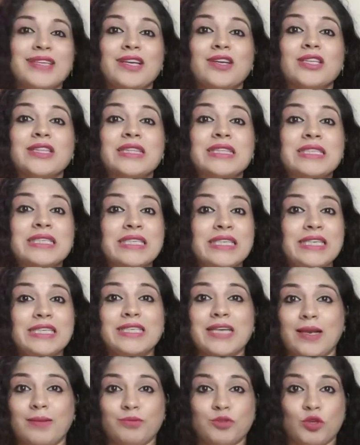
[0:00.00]
there are three
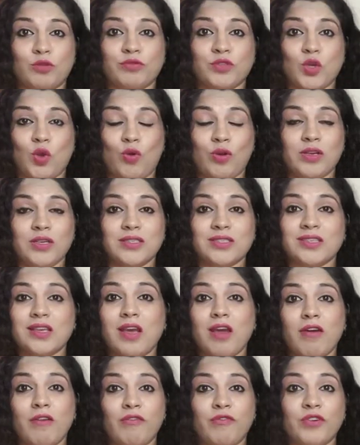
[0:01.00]
types of scholars.
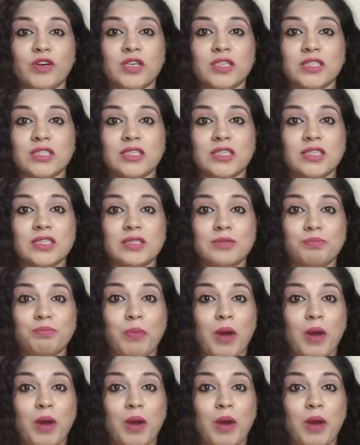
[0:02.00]
First is